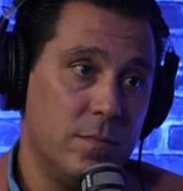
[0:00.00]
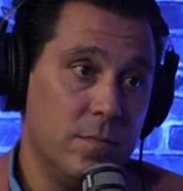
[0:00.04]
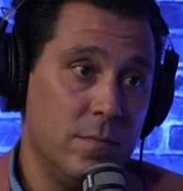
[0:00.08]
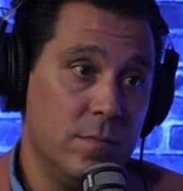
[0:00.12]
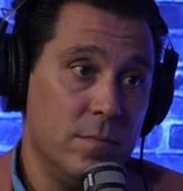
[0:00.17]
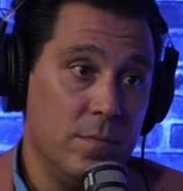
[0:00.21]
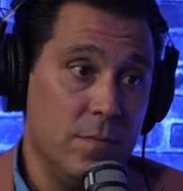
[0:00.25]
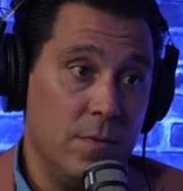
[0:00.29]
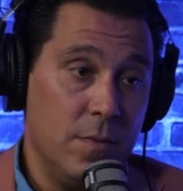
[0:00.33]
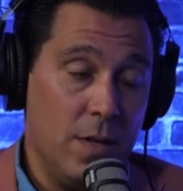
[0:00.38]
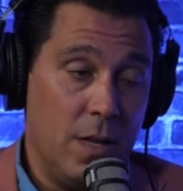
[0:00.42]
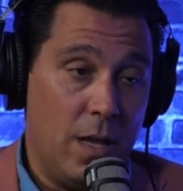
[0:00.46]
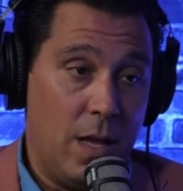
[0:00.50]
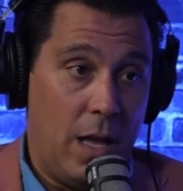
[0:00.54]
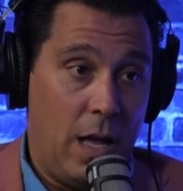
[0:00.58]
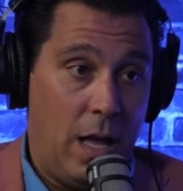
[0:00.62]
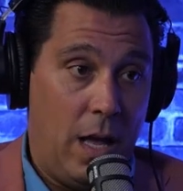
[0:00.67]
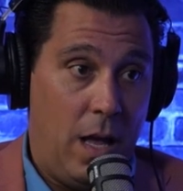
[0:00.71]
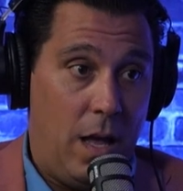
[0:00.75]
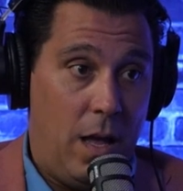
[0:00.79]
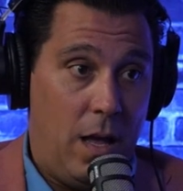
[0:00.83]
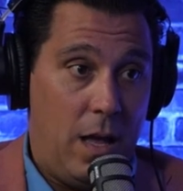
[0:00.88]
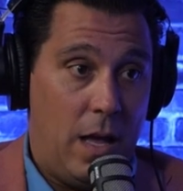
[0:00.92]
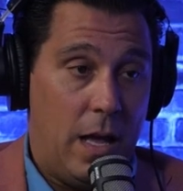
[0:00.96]
What do you
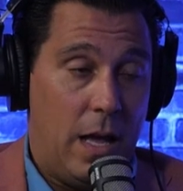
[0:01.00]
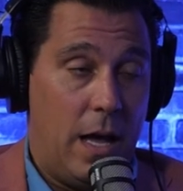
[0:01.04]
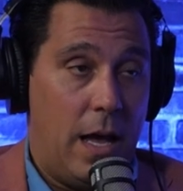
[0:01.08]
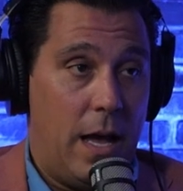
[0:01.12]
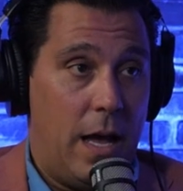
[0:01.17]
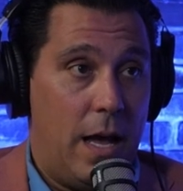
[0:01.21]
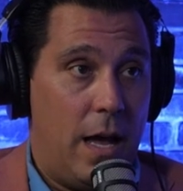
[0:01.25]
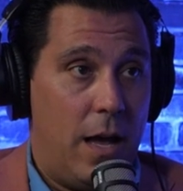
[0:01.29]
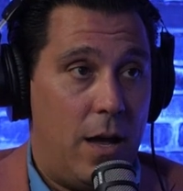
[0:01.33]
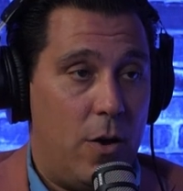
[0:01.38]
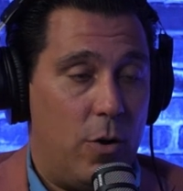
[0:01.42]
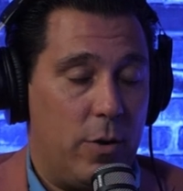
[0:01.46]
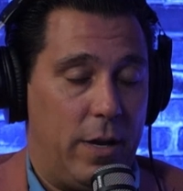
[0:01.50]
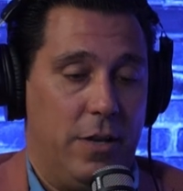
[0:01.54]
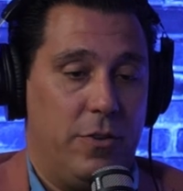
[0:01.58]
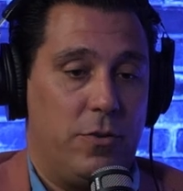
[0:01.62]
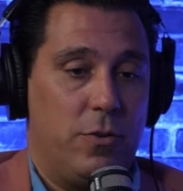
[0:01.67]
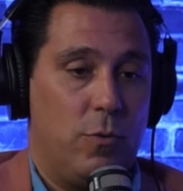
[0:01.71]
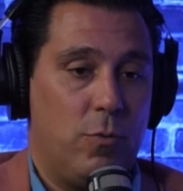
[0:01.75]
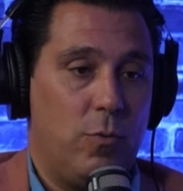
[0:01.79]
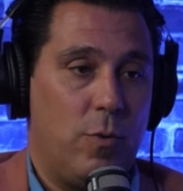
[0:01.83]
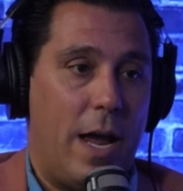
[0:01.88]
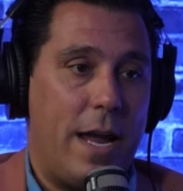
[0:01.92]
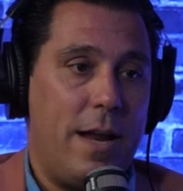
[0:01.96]
think? Uh, okay,
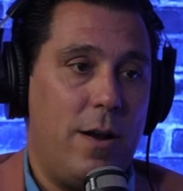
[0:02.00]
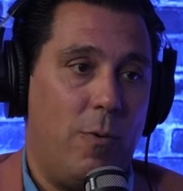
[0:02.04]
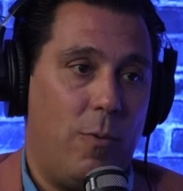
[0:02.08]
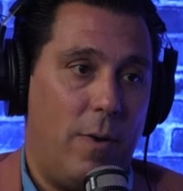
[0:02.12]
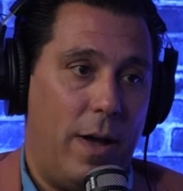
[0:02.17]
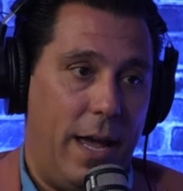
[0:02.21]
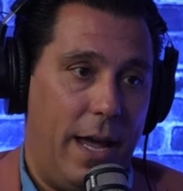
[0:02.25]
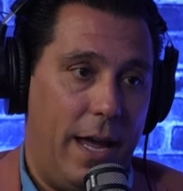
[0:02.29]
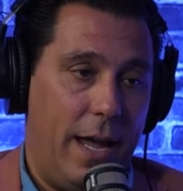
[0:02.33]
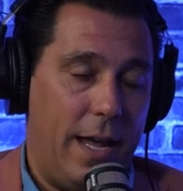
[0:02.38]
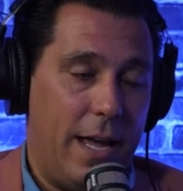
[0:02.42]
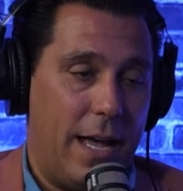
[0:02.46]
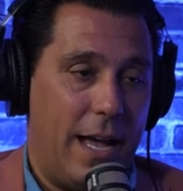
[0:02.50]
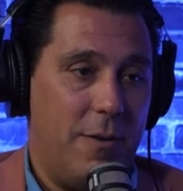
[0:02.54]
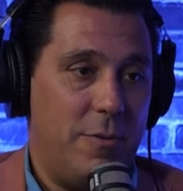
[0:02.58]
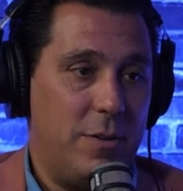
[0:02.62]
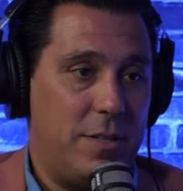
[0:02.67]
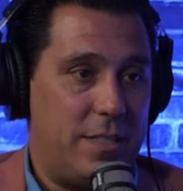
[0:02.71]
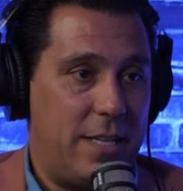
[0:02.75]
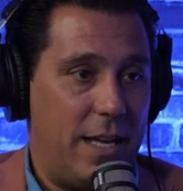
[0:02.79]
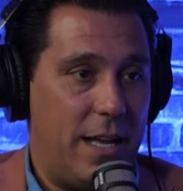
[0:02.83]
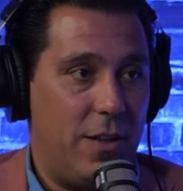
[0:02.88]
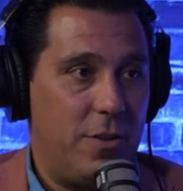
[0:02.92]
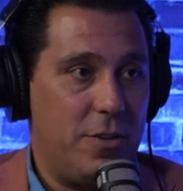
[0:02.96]
so right away, I
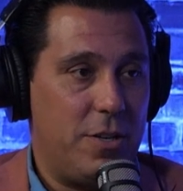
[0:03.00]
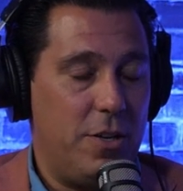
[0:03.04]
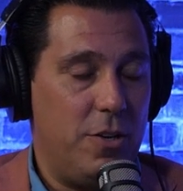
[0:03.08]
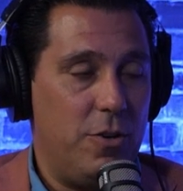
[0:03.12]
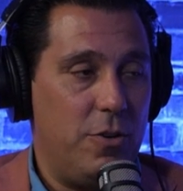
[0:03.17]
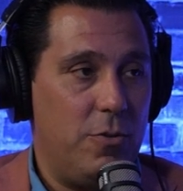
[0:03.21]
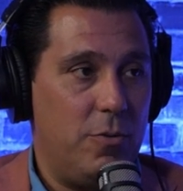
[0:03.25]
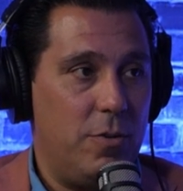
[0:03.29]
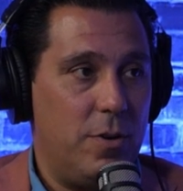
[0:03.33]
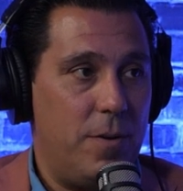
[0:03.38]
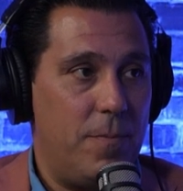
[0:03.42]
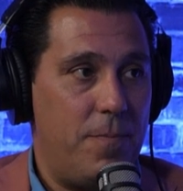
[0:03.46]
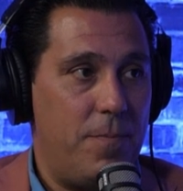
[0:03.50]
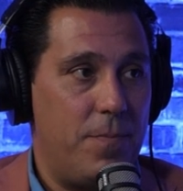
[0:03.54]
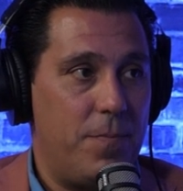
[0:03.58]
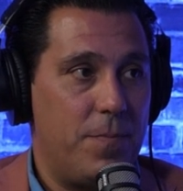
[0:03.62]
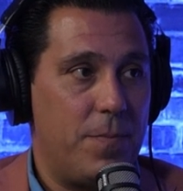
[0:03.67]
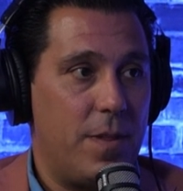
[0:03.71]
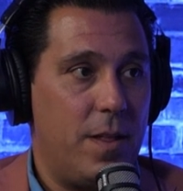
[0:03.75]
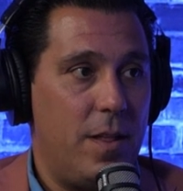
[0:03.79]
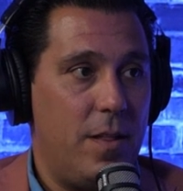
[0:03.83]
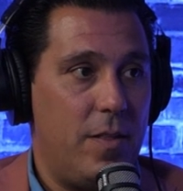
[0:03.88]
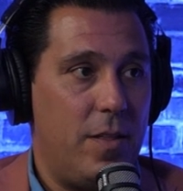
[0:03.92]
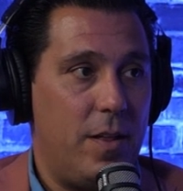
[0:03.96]
would tell you
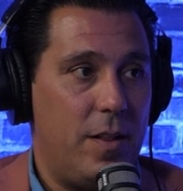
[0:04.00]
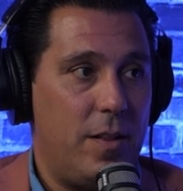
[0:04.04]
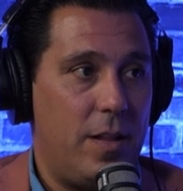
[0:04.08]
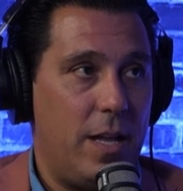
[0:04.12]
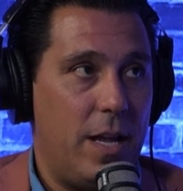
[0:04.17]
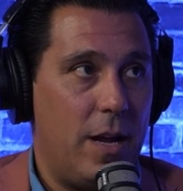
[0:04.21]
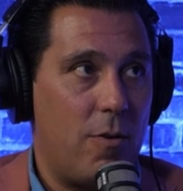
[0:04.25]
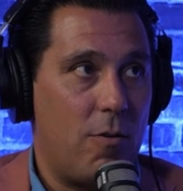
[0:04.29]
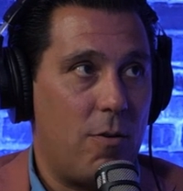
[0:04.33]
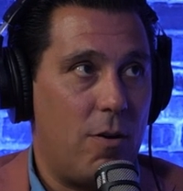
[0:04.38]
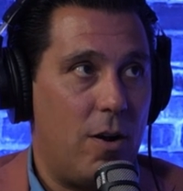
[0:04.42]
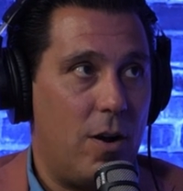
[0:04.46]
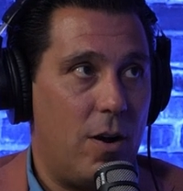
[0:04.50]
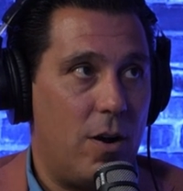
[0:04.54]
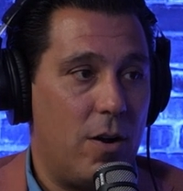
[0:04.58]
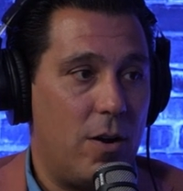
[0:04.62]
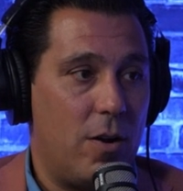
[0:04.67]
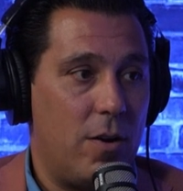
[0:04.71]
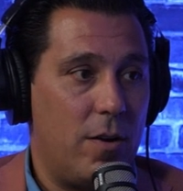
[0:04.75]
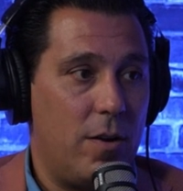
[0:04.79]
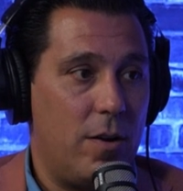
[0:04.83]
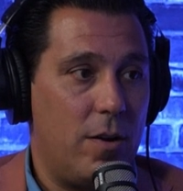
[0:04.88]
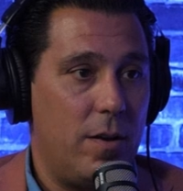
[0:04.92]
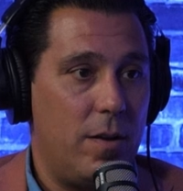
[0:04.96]
that there
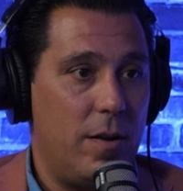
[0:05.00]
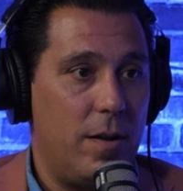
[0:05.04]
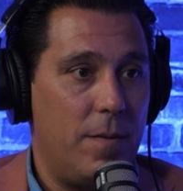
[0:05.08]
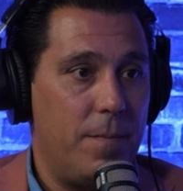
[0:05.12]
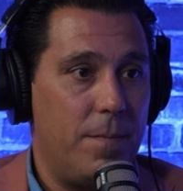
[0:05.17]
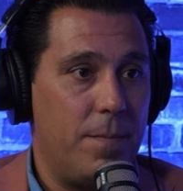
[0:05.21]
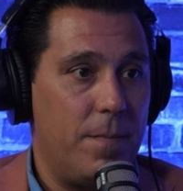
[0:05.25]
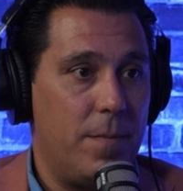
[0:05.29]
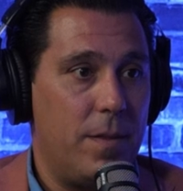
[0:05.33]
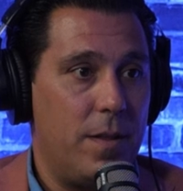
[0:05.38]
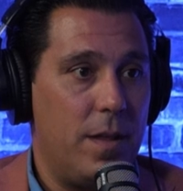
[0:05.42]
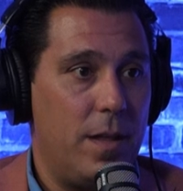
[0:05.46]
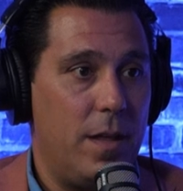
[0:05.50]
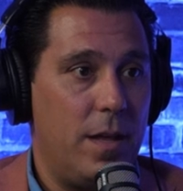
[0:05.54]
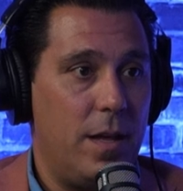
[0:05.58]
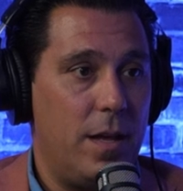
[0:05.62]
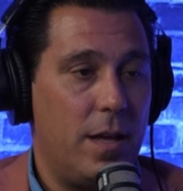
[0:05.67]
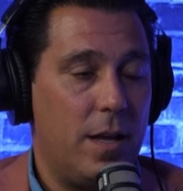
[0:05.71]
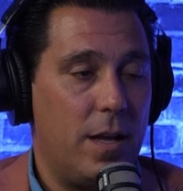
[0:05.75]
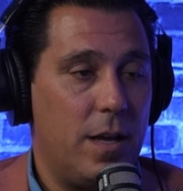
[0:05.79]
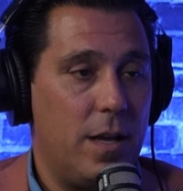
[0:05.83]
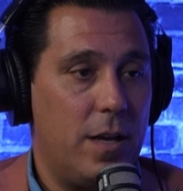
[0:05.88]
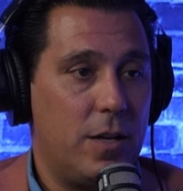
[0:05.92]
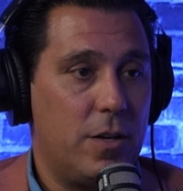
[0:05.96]
are
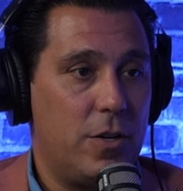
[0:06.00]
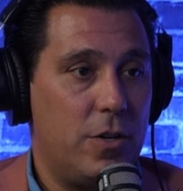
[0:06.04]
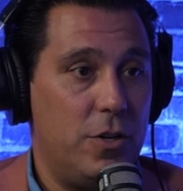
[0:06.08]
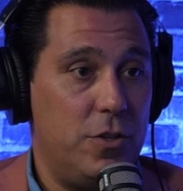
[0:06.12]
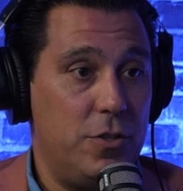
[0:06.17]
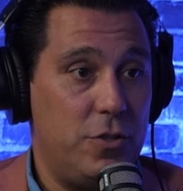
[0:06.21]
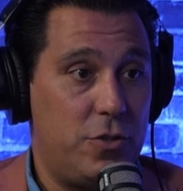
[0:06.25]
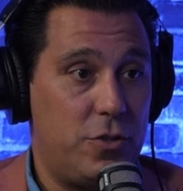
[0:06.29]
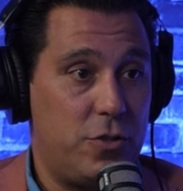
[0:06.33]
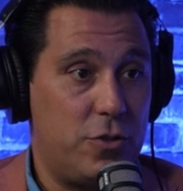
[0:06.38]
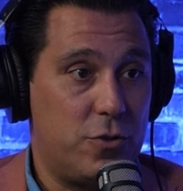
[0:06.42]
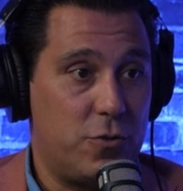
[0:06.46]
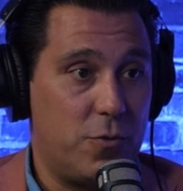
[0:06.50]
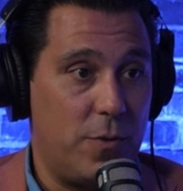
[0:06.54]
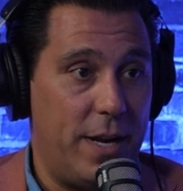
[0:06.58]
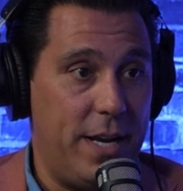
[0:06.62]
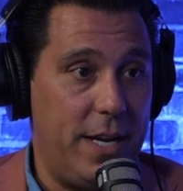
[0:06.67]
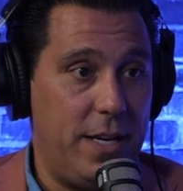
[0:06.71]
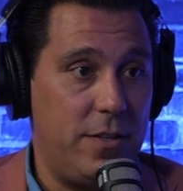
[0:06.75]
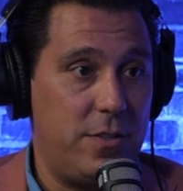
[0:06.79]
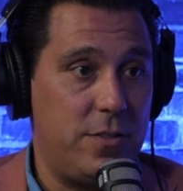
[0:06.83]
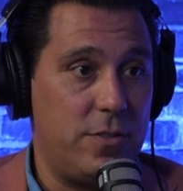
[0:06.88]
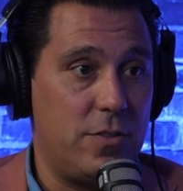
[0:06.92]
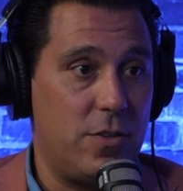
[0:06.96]

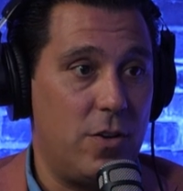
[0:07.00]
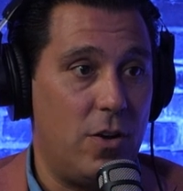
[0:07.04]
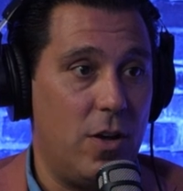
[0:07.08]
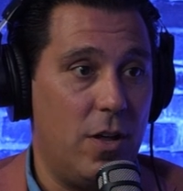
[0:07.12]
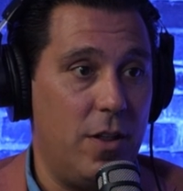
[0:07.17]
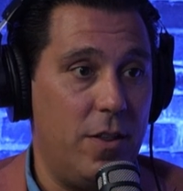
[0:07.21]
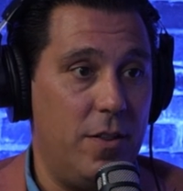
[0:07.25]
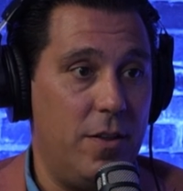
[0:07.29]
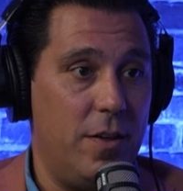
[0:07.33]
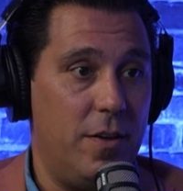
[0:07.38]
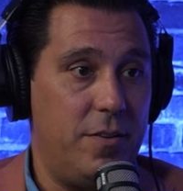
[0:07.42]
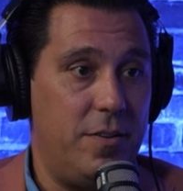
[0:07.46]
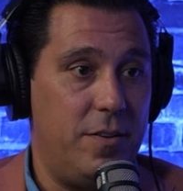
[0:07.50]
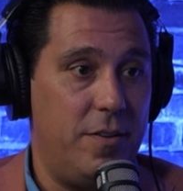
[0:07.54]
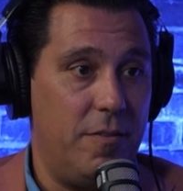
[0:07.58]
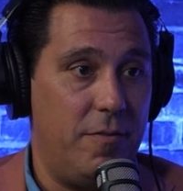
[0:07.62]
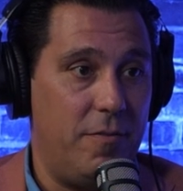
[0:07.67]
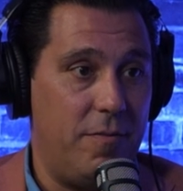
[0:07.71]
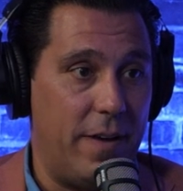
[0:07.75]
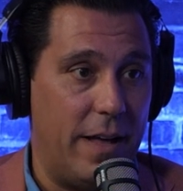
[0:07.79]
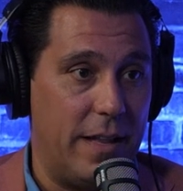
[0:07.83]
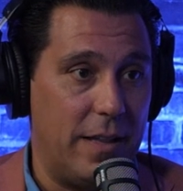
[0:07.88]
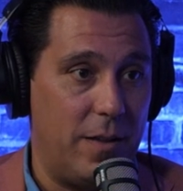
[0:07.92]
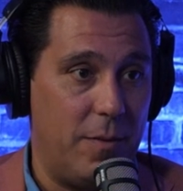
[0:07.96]
constraints on the
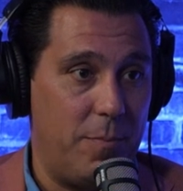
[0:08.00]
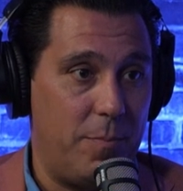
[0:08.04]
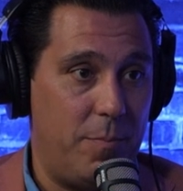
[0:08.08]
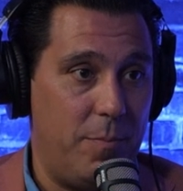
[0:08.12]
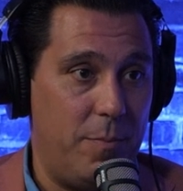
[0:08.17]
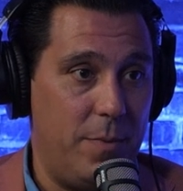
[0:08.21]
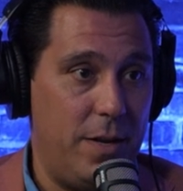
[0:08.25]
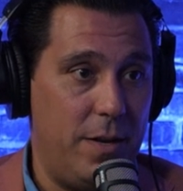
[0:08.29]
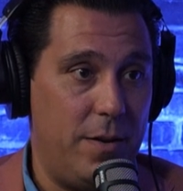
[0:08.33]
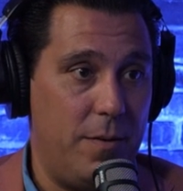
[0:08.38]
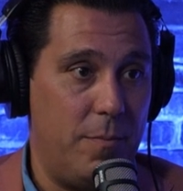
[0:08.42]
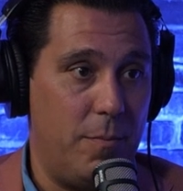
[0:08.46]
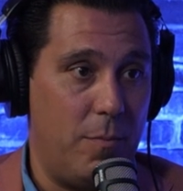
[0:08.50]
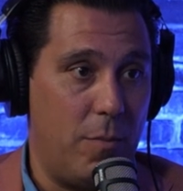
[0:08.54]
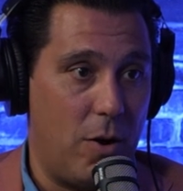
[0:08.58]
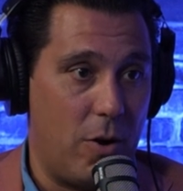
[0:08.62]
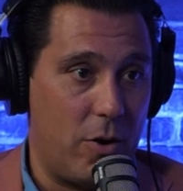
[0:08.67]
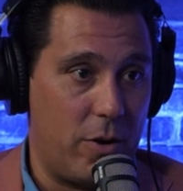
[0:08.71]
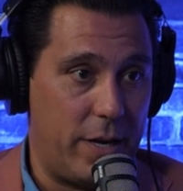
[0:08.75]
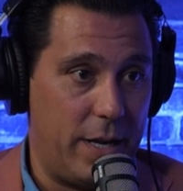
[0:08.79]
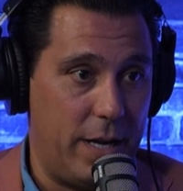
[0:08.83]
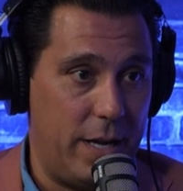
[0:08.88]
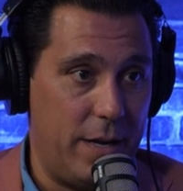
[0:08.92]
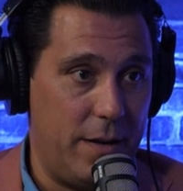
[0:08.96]
development
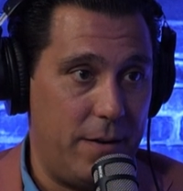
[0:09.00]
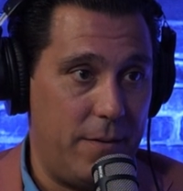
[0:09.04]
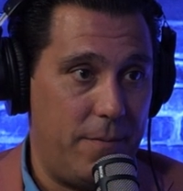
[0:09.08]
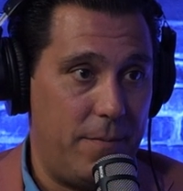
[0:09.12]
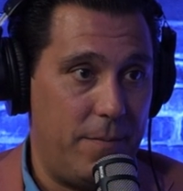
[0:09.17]
market